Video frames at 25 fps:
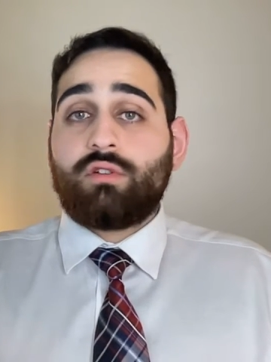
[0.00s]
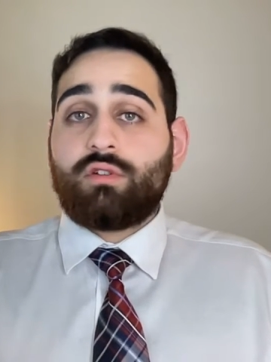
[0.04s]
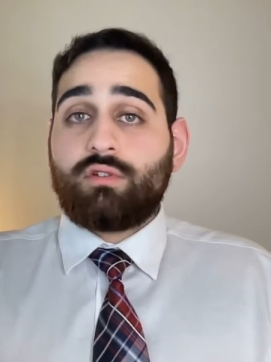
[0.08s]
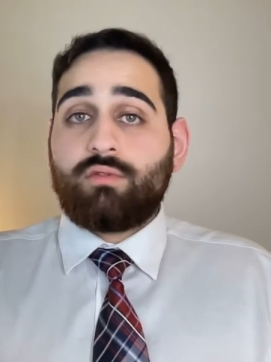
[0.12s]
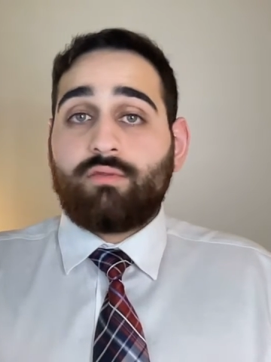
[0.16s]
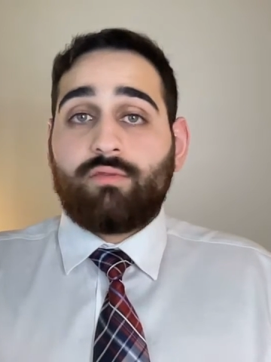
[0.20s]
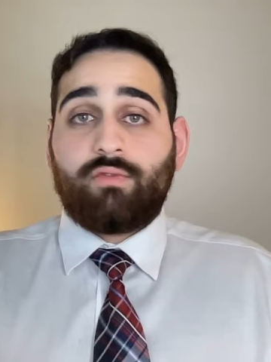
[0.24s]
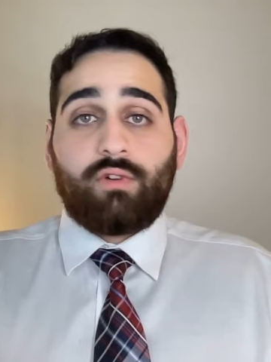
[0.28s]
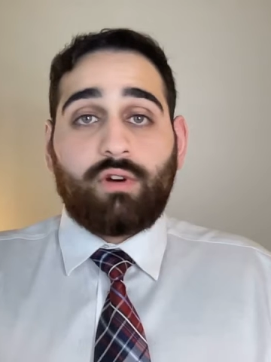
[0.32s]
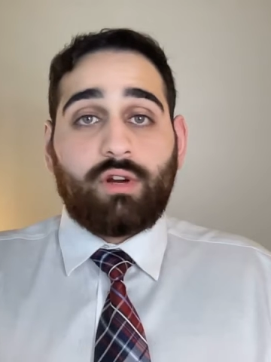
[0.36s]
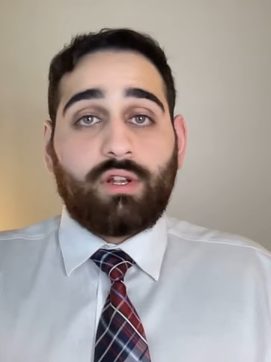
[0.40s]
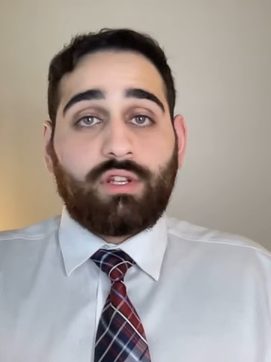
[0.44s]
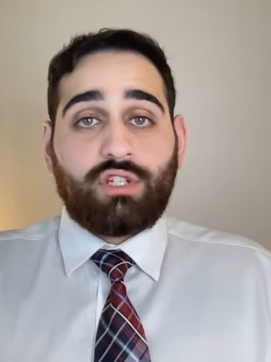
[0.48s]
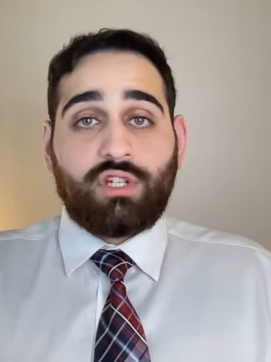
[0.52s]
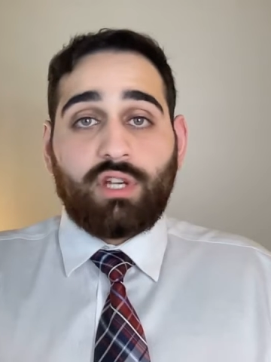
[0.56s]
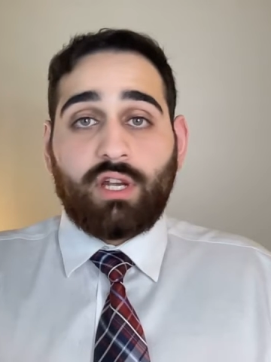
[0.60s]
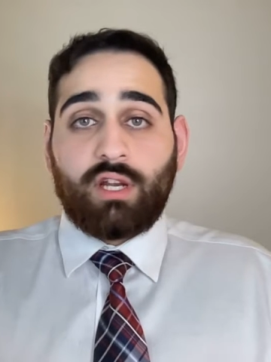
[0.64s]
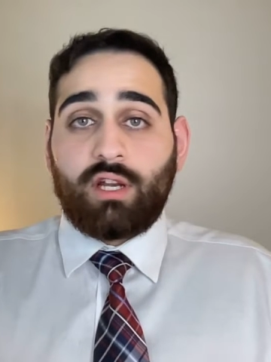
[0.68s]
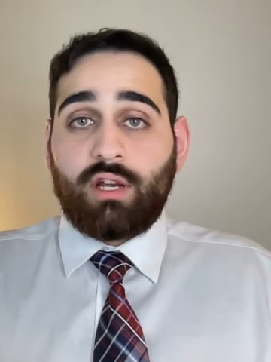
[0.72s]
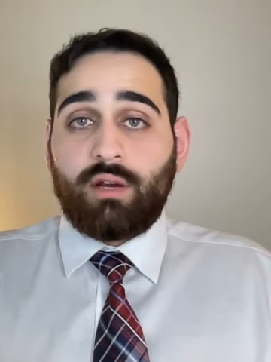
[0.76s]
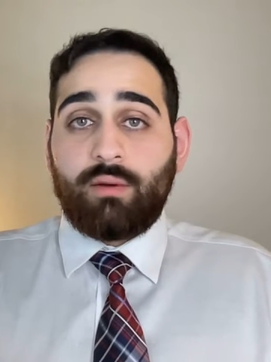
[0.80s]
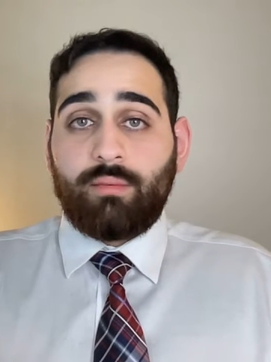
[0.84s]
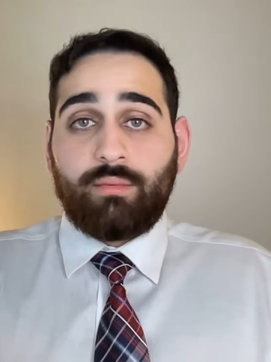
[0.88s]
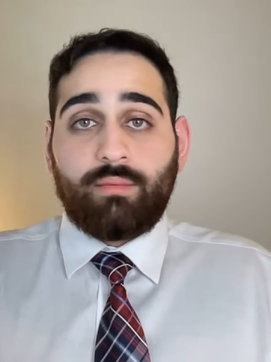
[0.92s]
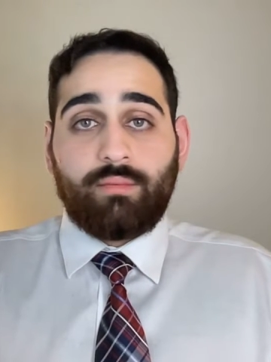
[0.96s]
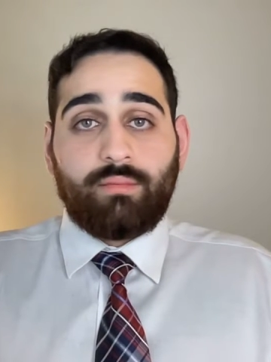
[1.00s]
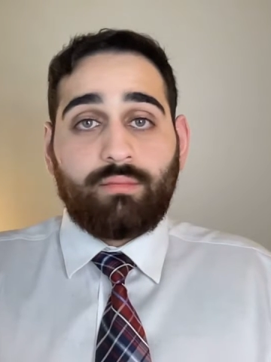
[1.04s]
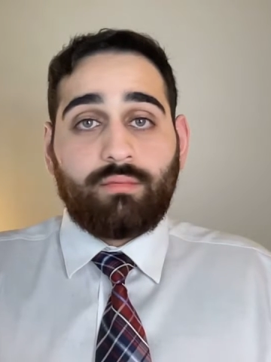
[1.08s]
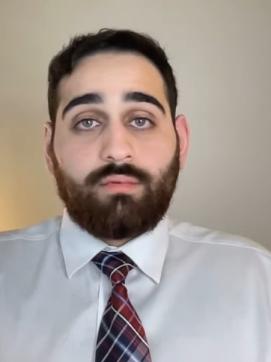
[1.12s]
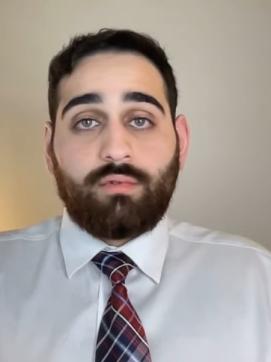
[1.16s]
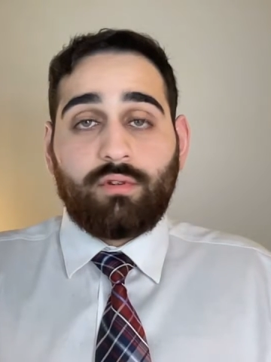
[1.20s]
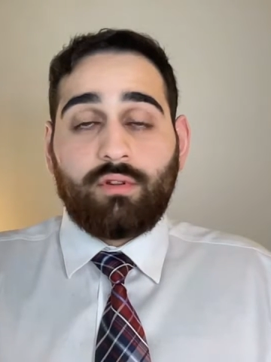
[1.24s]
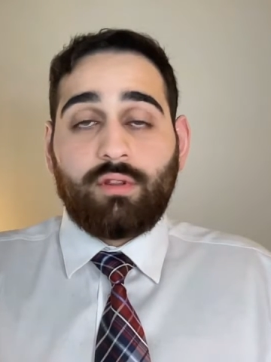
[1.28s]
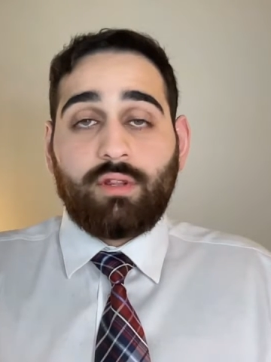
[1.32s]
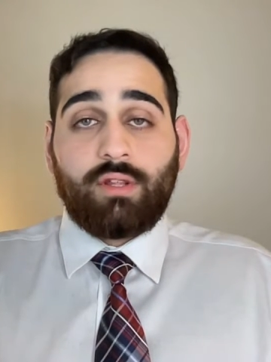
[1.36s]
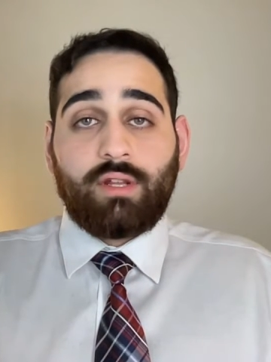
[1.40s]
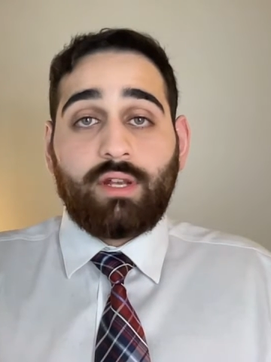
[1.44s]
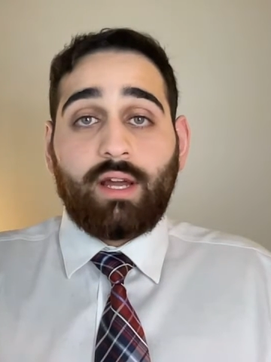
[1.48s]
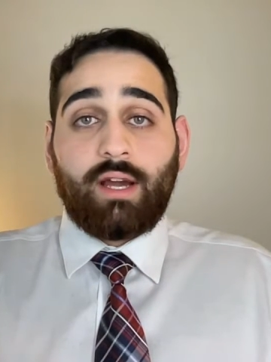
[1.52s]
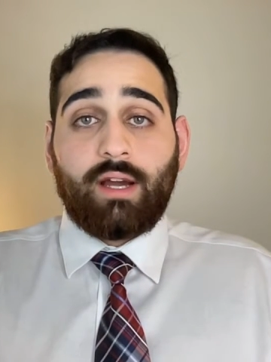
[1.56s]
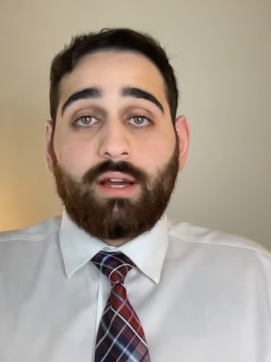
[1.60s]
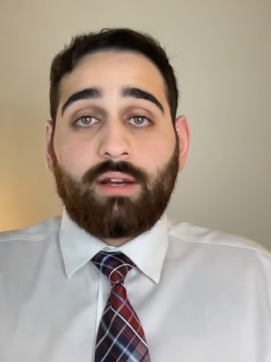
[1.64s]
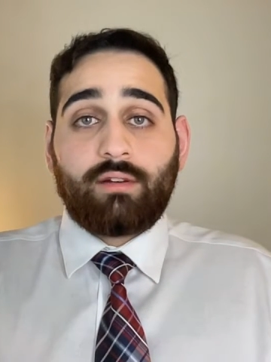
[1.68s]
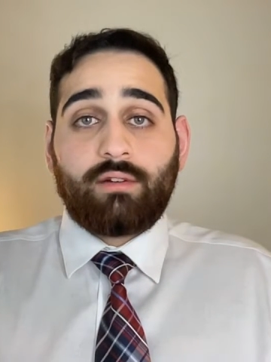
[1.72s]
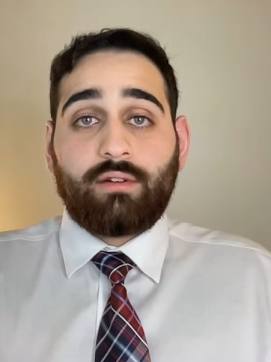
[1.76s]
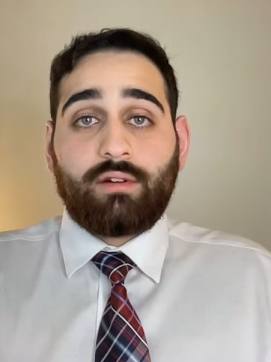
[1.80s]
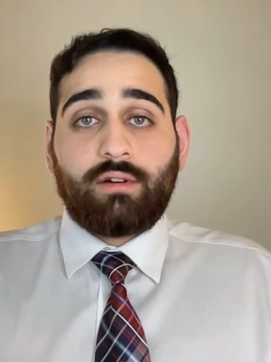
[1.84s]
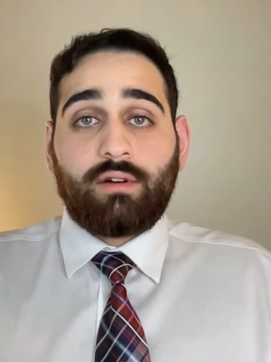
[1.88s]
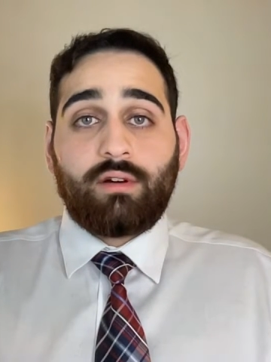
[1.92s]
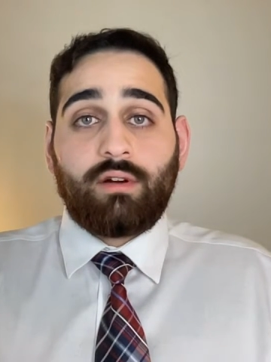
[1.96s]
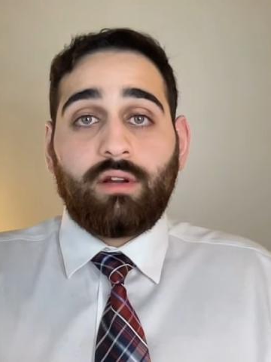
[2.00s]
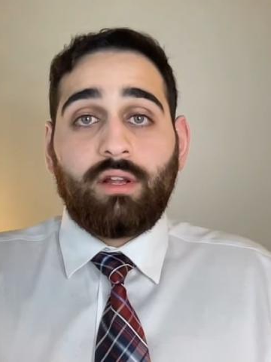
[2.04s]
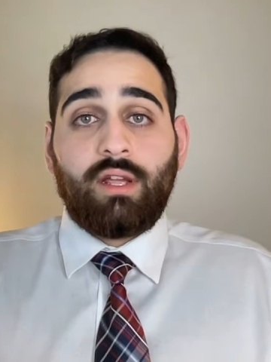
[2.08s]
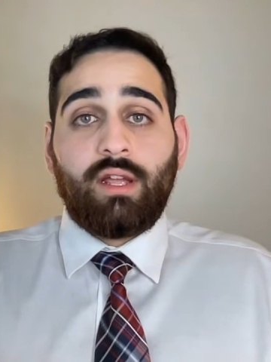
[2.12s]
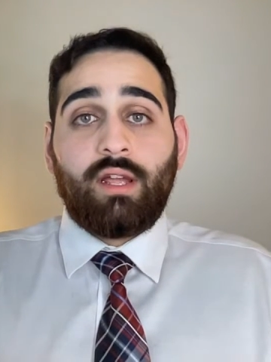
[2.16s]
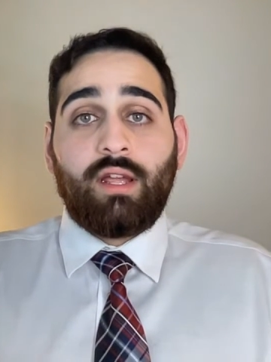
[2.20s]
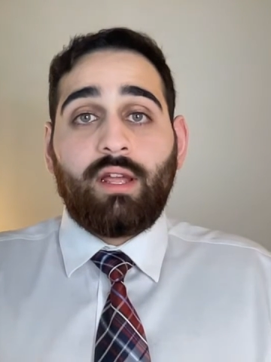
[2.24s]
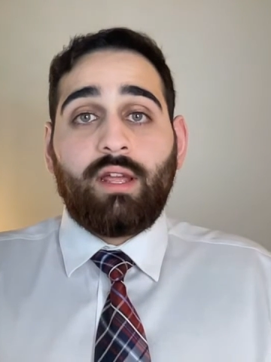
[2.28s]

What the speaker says: for a checkup to the doctor,